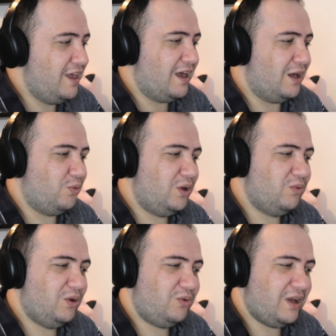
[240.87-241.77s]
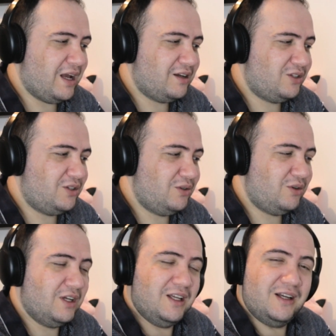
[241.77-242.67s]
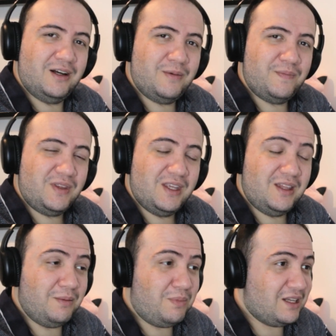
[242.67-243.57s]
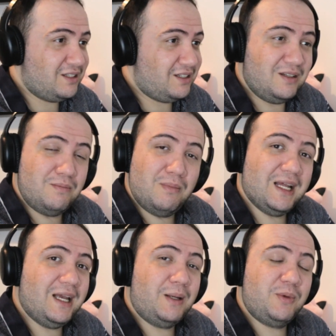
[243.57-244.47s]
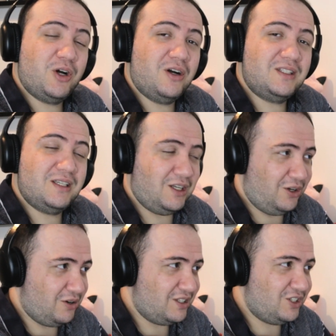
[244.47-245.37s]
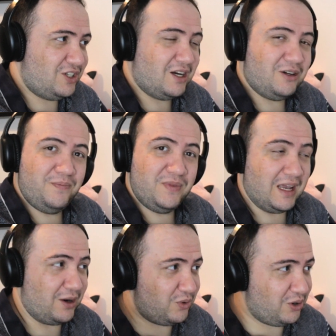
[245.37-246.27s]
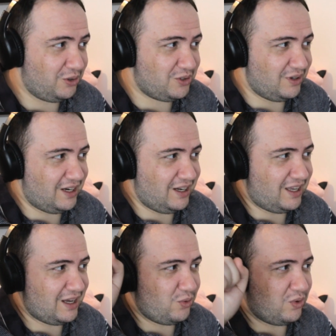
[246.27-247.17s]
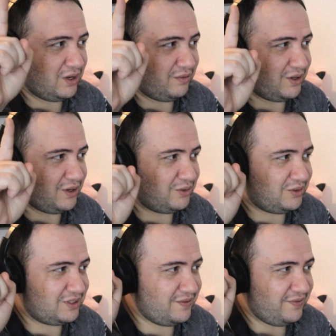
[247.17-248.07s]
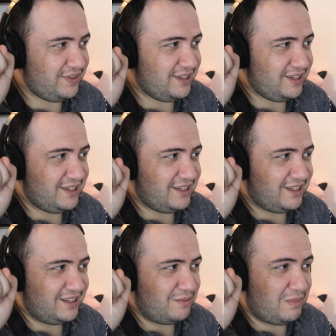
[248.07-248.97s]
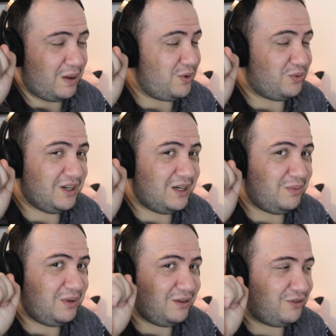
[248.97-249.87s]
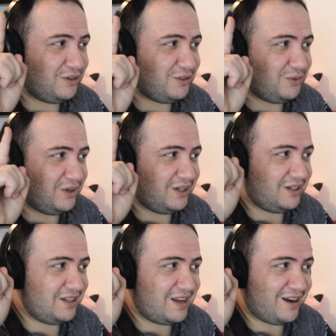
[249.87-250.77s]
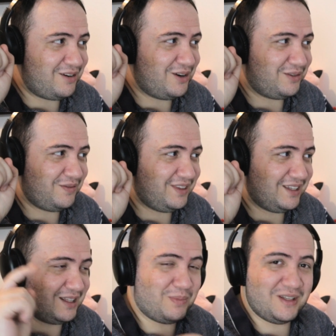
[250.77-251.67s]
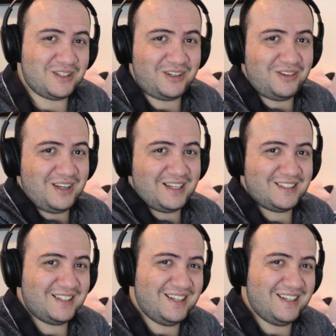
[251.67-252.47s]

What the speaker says: And we will react to the best Malayalam content here on this channel. And we're also going to get one of those. Maybe we're going to be the first one. I don't know. Depends on you guys.